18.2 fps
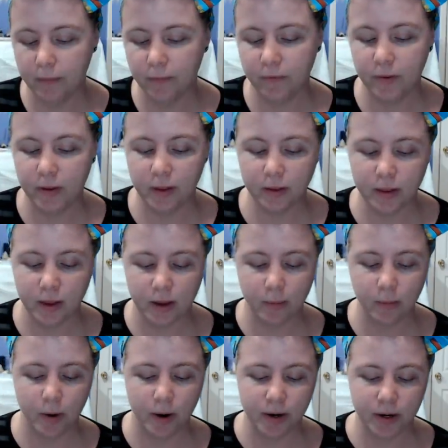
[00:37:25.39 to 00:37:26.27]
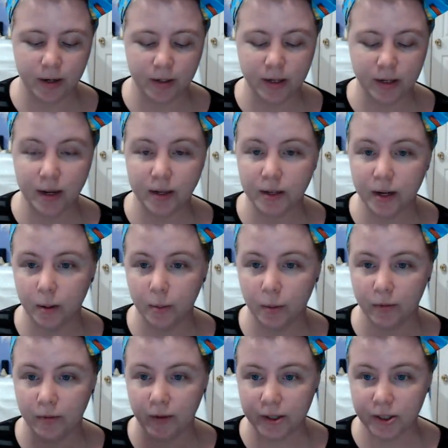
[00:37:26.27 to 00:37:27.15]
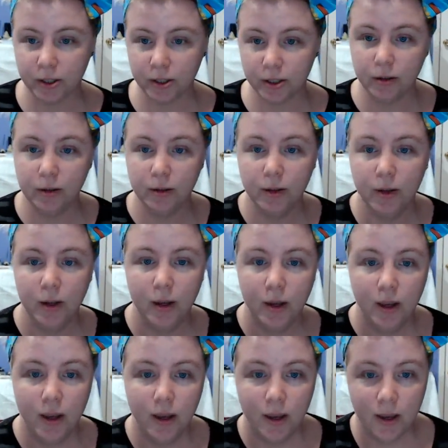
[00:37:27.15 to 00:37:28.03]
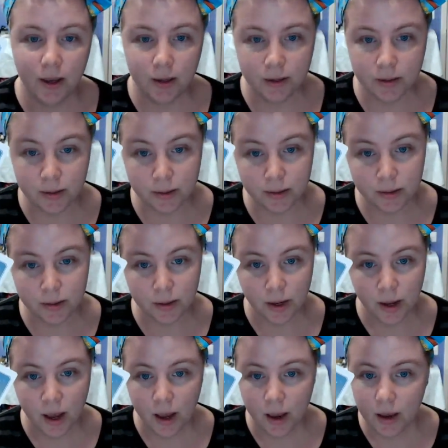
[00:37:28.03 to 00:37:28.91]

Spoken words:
feeling like I'm ready to take tarot professional, is